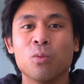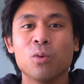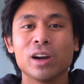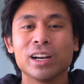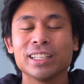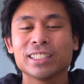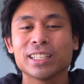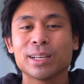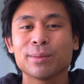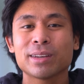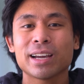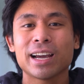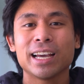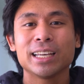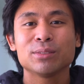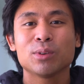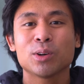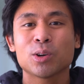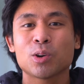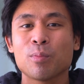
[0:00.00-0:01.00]
What is up
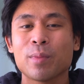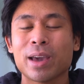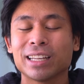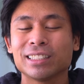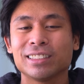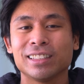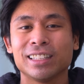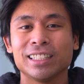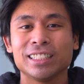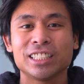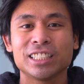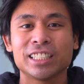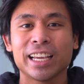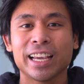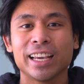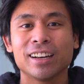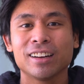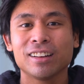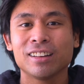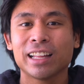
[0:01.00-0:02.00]
guys? Welcome back to the
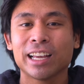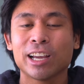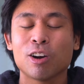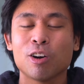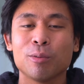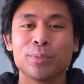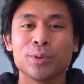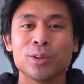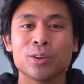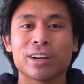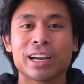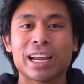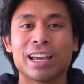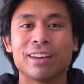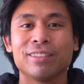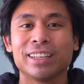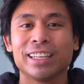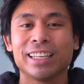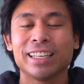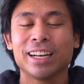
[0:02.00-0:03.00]
channel. I hope you are
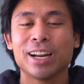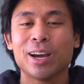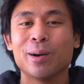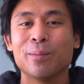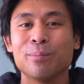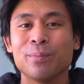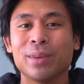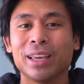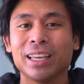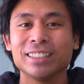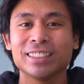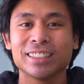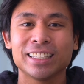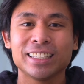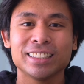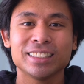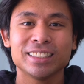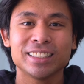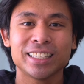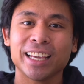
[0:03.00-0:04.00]
having an
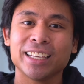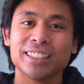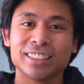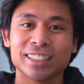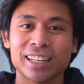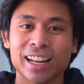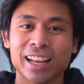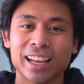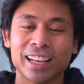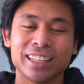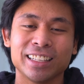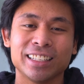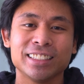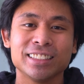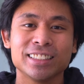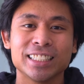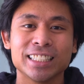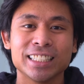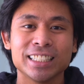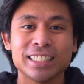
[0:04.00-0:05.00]
amazing day today.
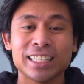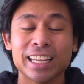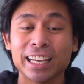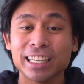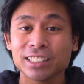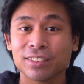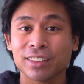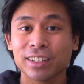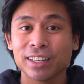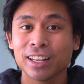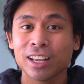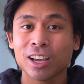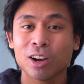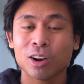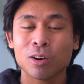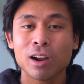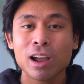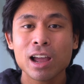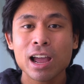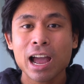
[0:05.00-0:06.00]
In today's
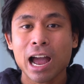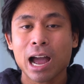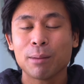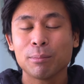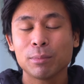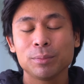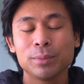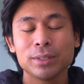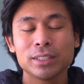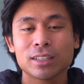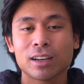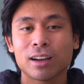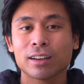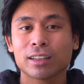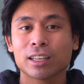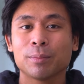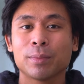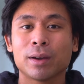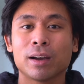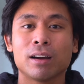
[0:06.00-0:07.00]
video, I'm going to be
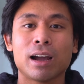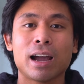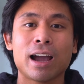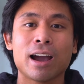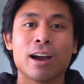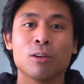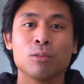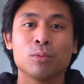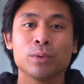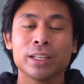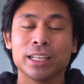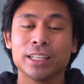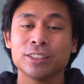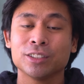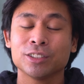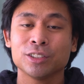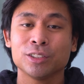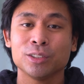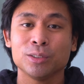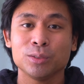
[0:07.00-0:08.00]
talking about how we
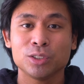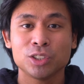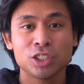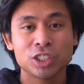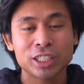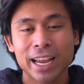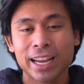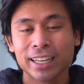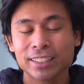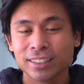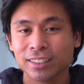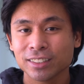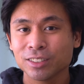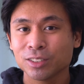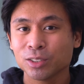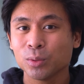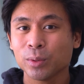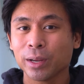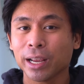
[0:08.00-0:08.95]
introduced Jaxon to